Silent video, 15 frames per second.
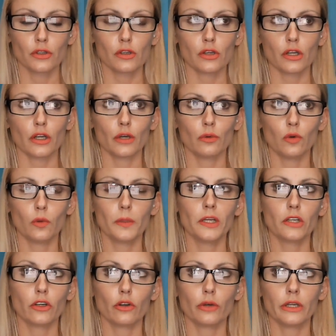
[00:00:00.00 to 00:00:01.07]
I will be
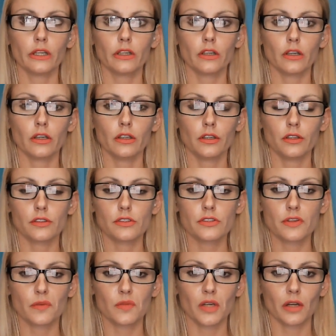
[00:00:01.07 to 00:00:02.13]
going uh,
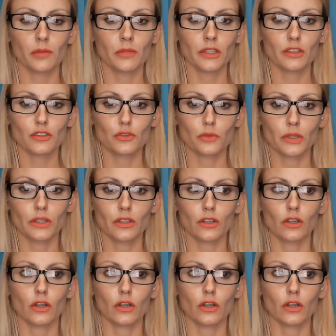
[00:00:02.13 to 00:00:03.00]
sometime next week